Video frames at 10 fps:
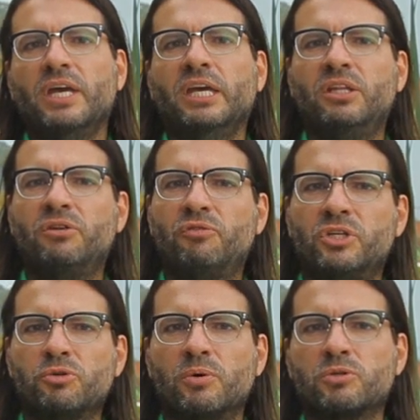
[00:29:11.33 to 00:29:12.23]

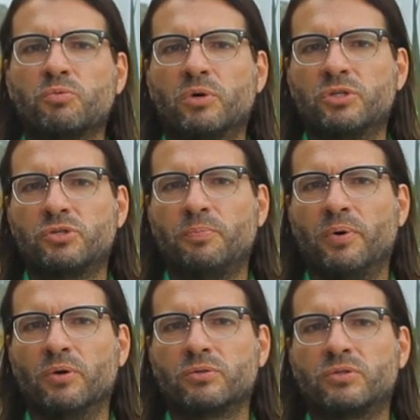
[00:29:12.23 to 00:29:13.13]
individuals were
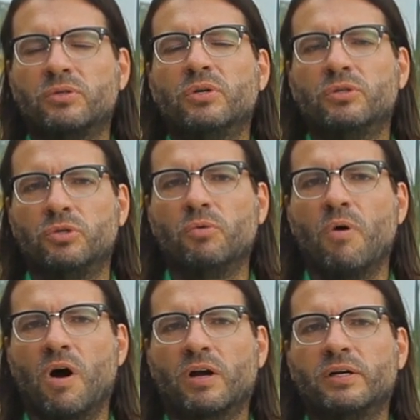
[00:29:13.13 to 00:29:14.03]
supposed to
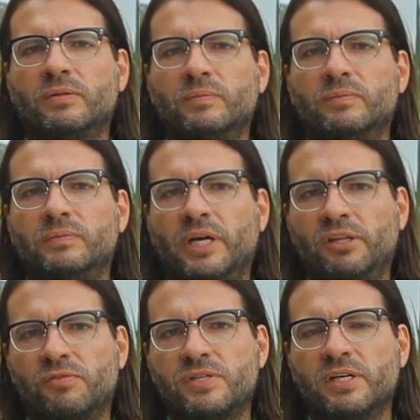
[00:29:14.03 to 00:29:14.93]
walk.
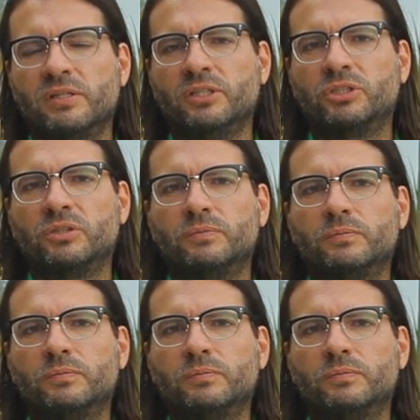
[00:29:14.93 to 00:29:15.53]
End of citation.